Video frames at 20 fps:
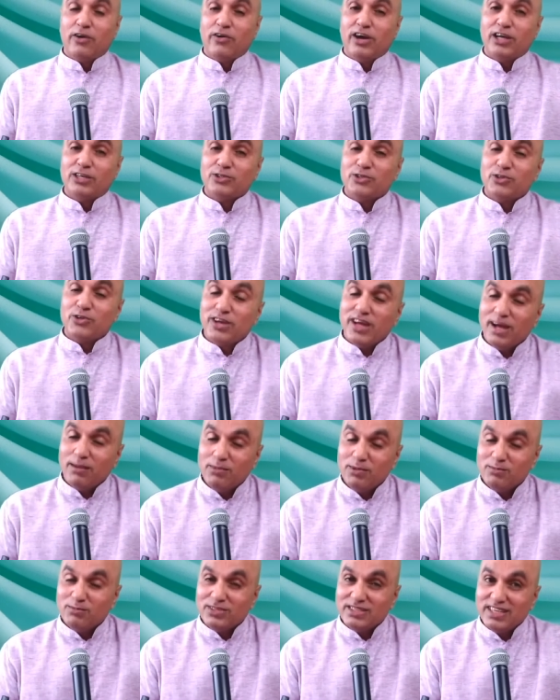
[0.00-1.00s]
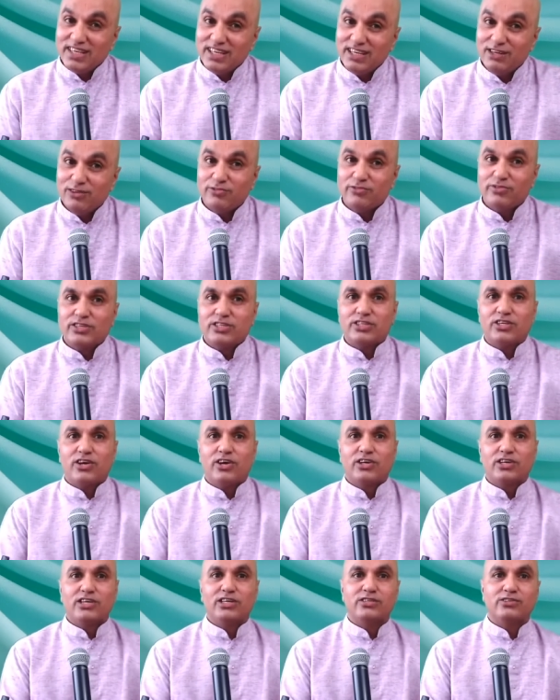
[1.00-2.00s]
Bhagavan Sri Ram himself
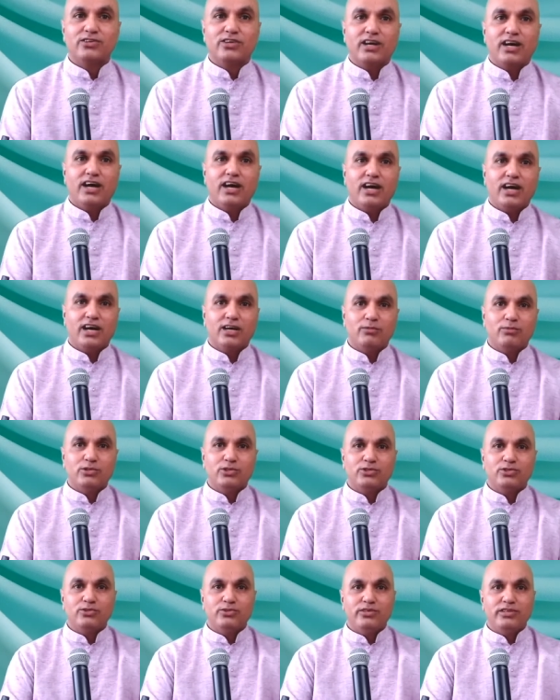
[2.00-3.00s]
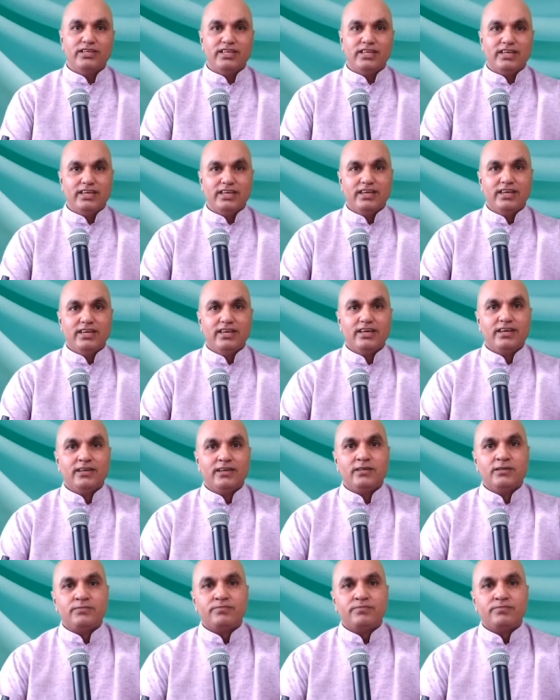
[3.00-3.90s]
is talking to Kag Vasundi,